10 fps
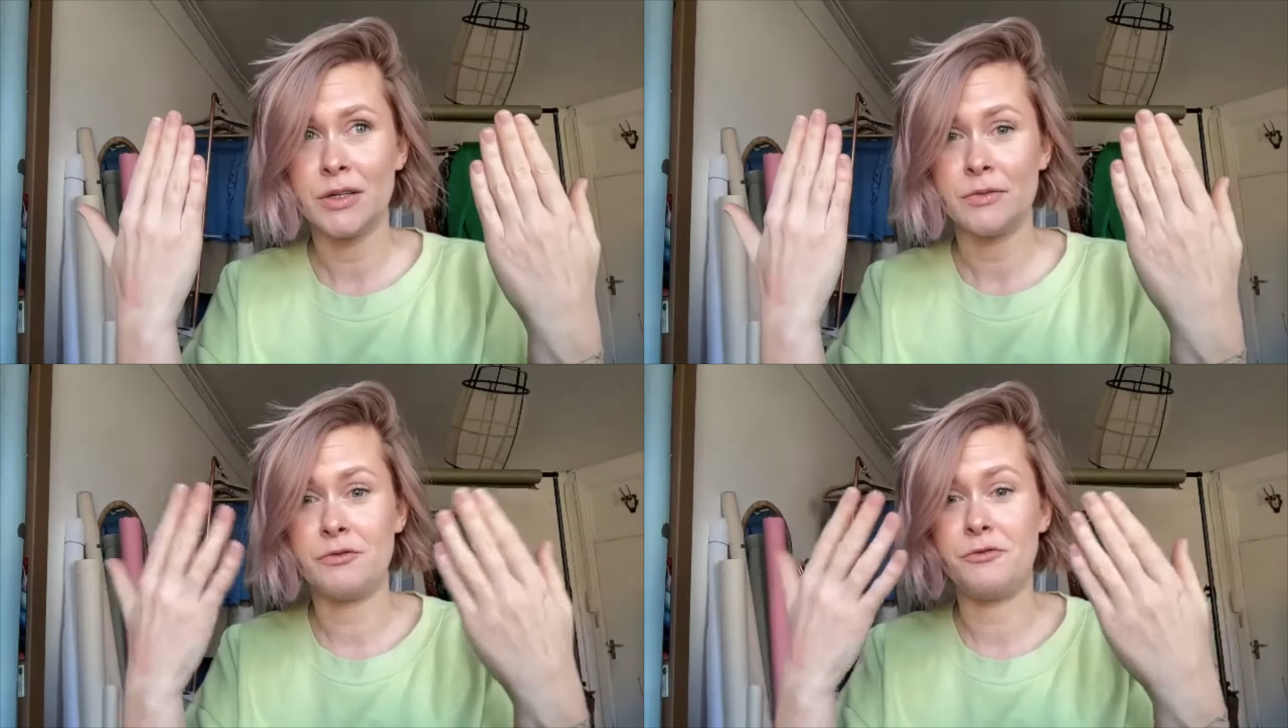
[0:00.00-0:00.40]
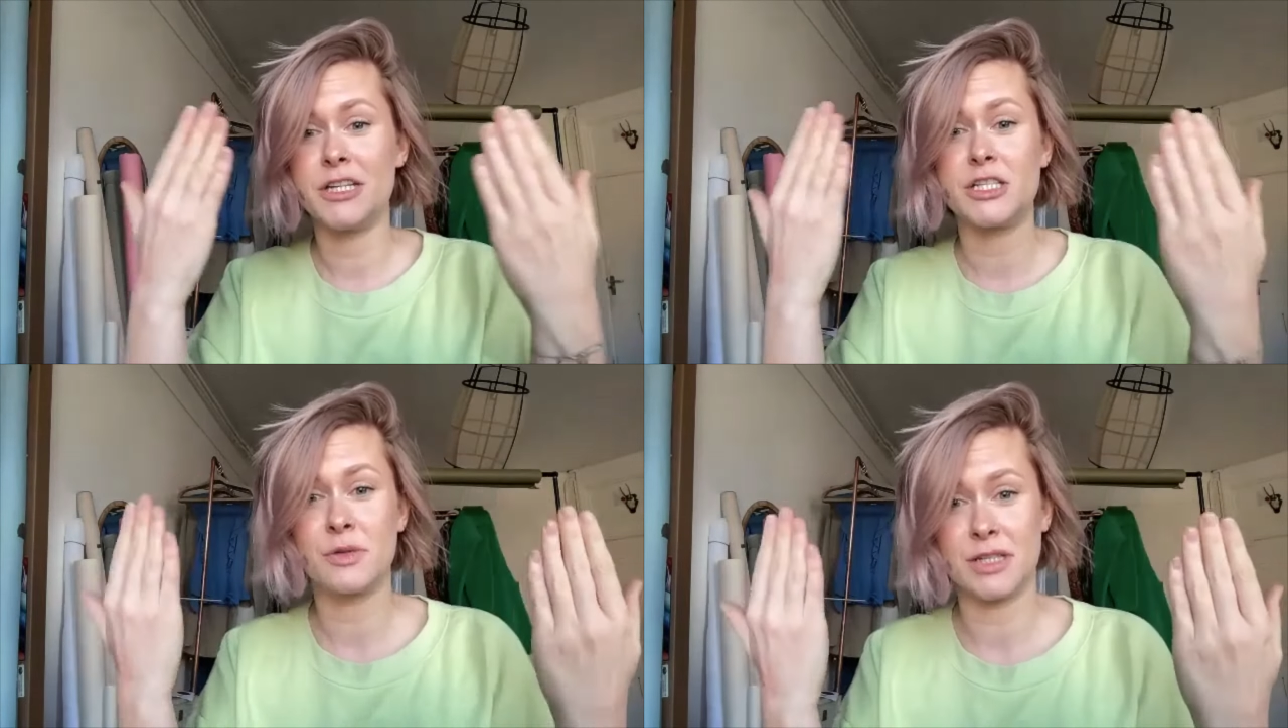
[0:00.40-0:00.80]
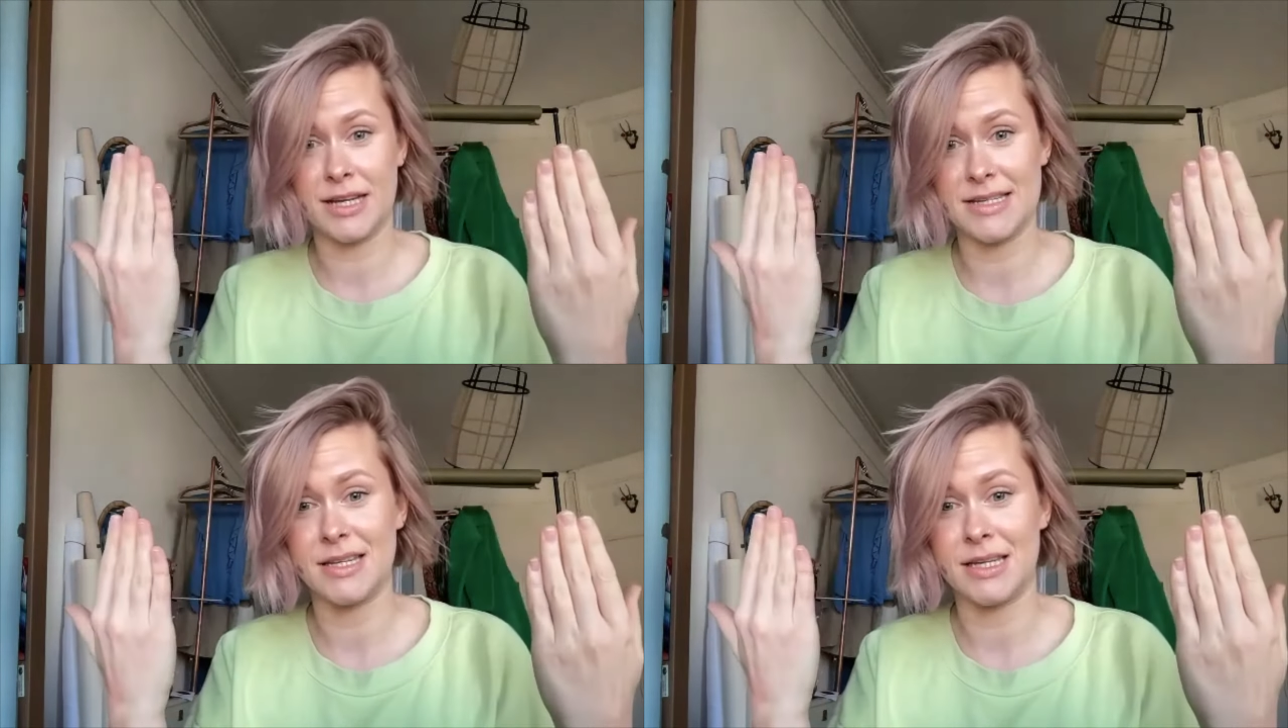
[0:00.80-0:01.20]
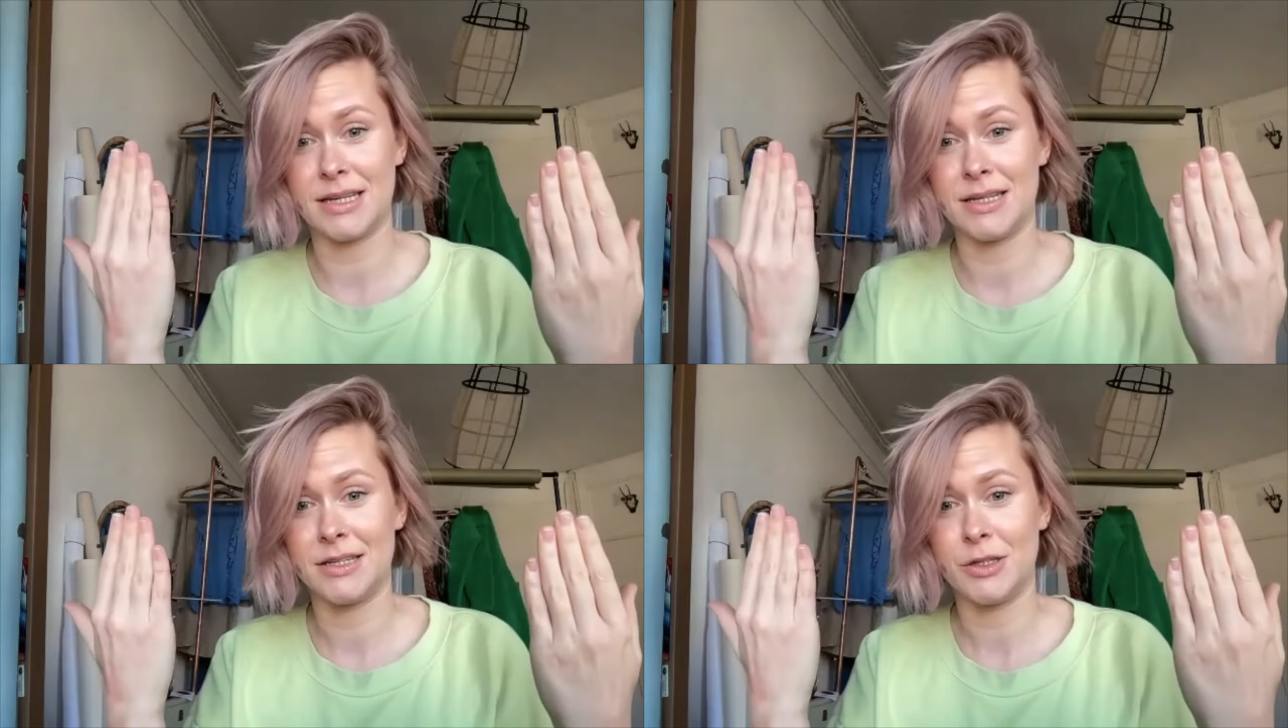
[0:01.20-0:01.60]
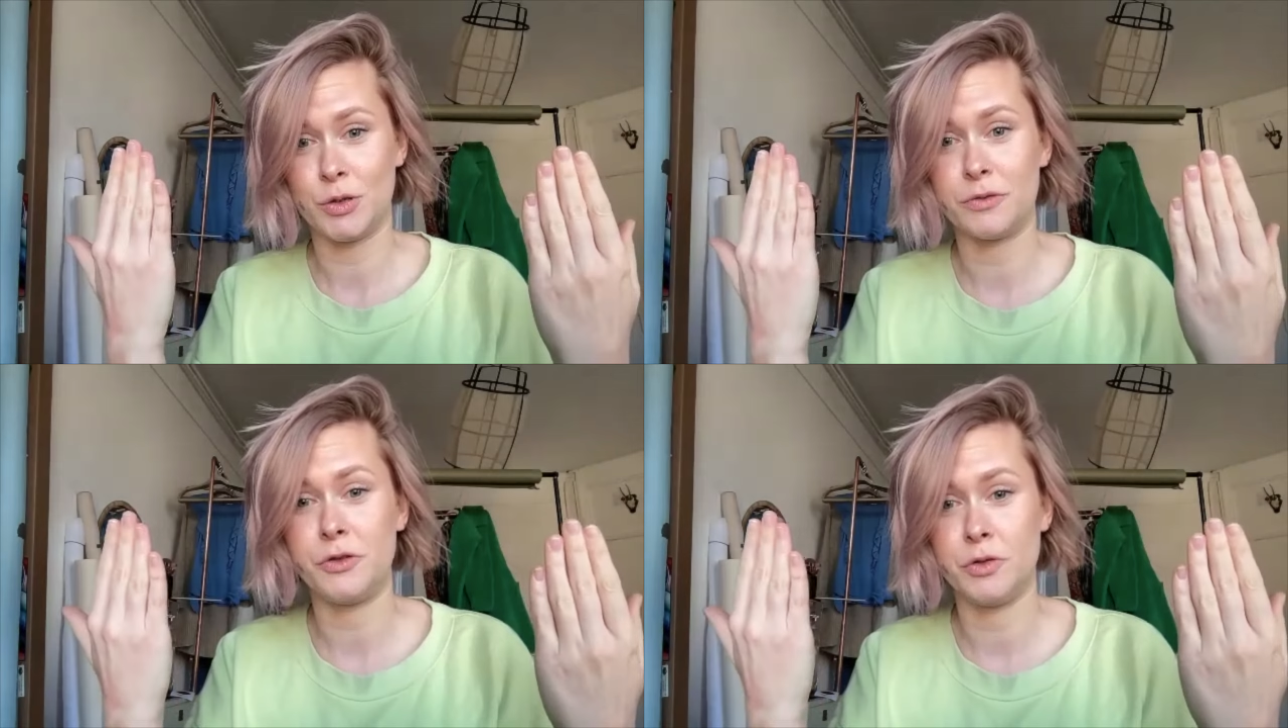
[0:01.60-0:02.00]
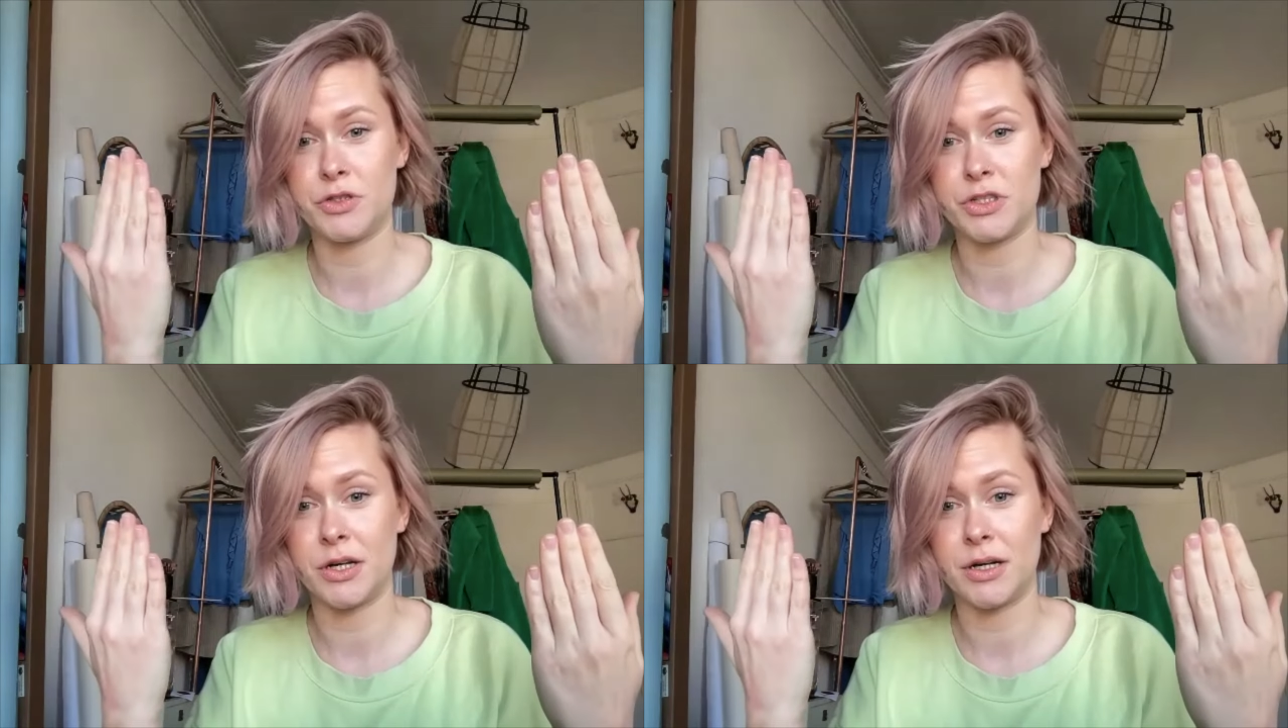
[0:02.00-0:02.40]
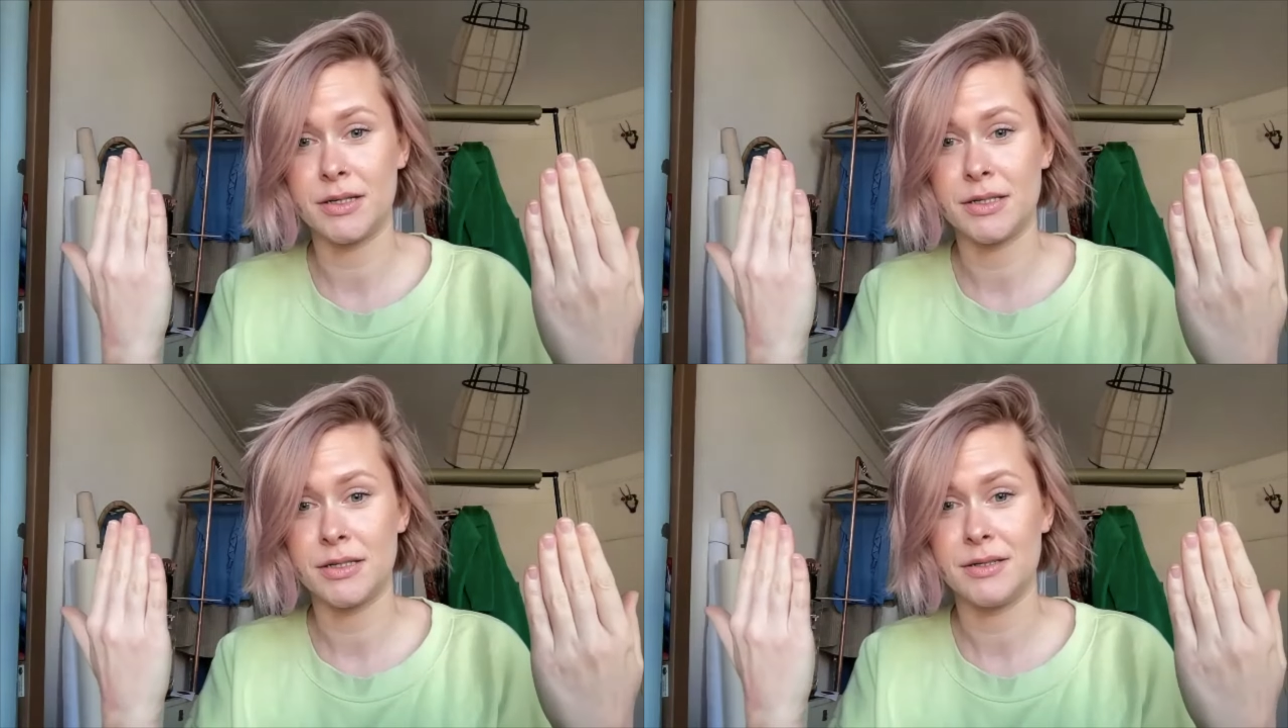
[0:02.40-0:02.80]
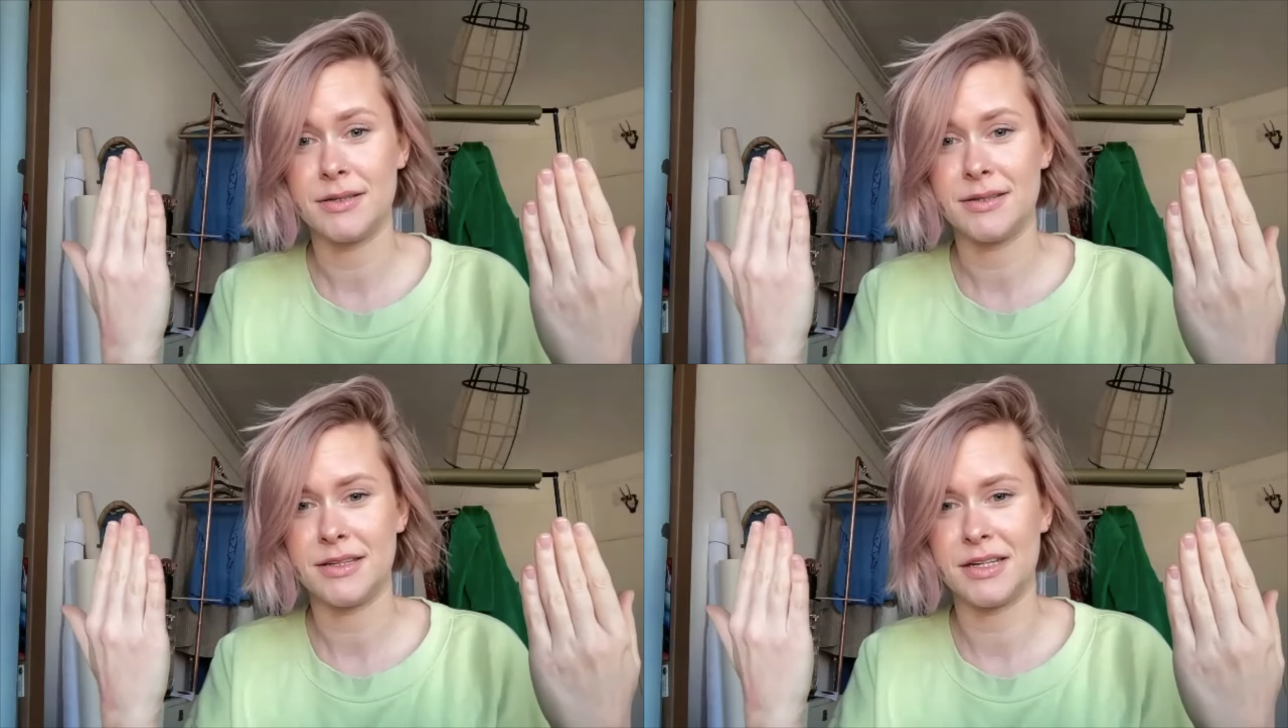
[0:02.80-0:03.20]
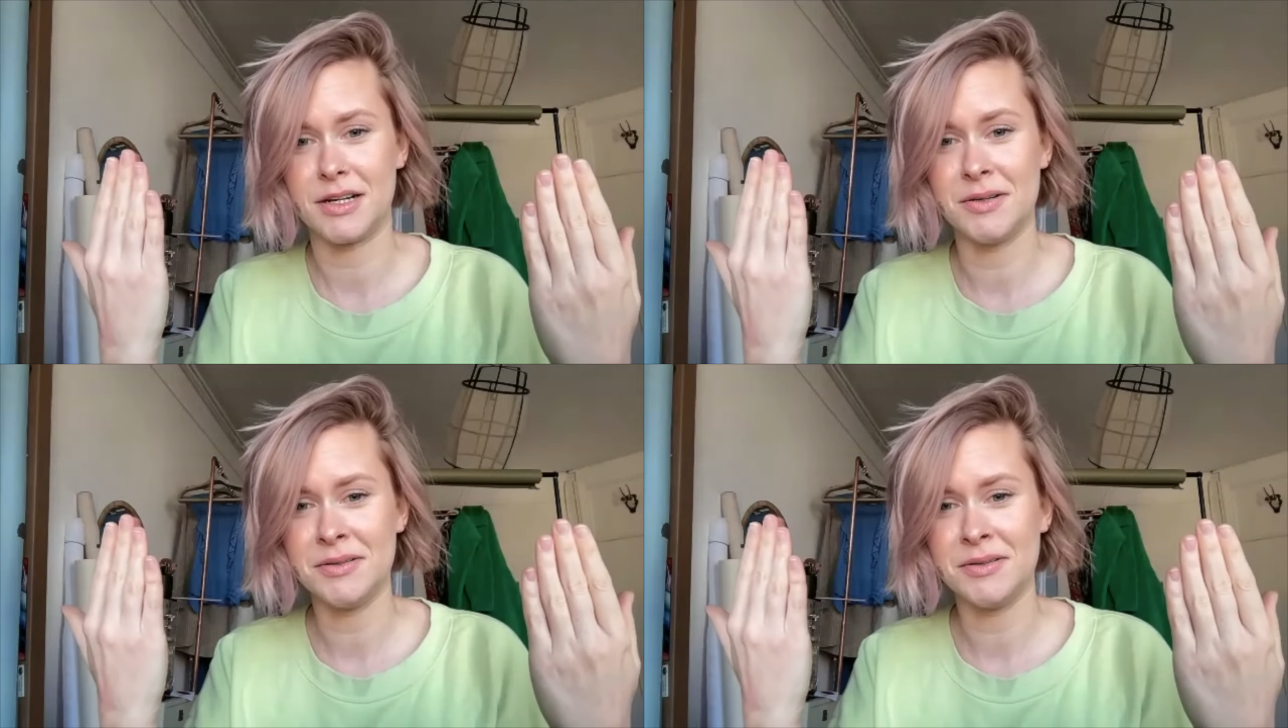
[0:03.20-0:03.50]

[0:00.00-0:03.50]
visualizing your future, you know?